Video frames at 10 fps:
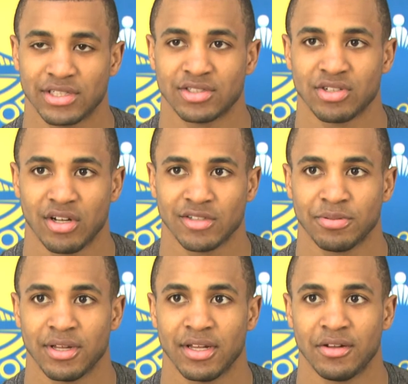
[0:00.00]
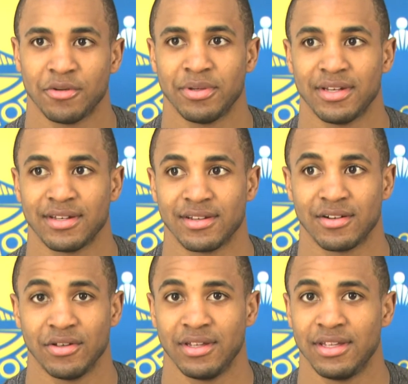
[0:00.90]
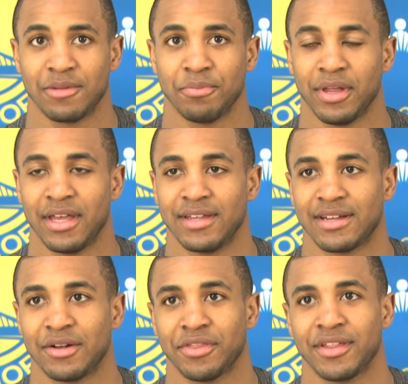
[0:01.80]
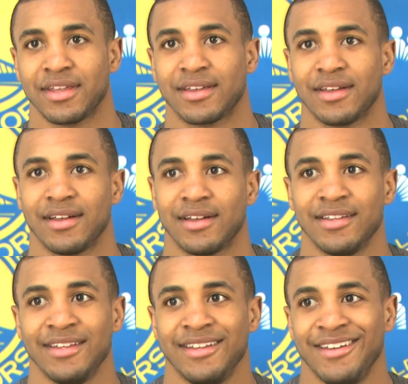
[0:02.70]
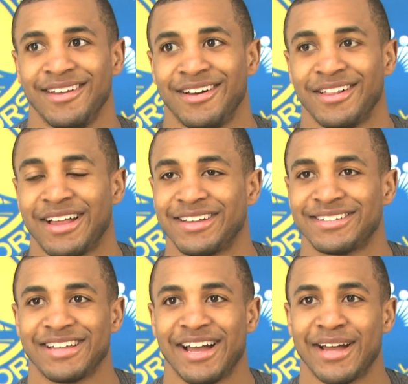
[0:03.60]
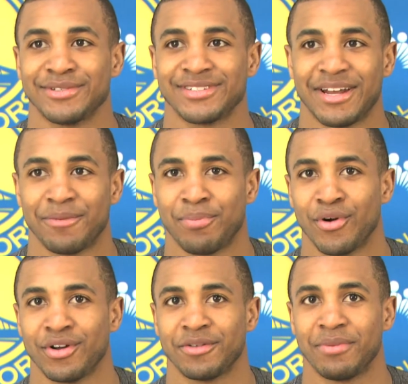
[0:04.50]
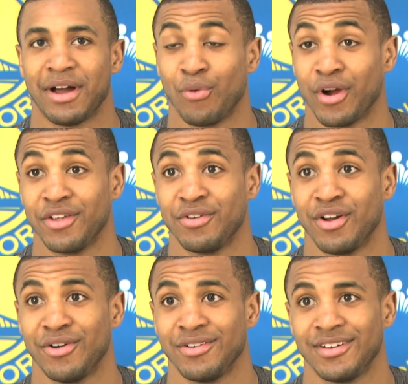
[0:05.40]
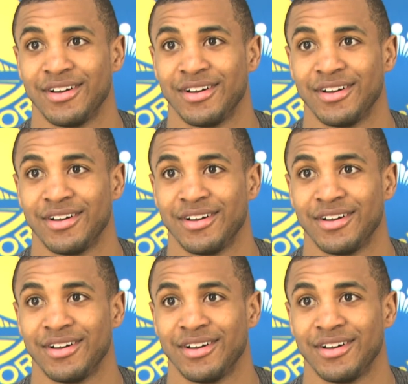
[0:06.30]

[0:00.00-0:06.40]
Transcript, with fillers: watch Charles play a little bit, and you know he, he can play, and I don't think uh, a lot of the times it's not important about where you go.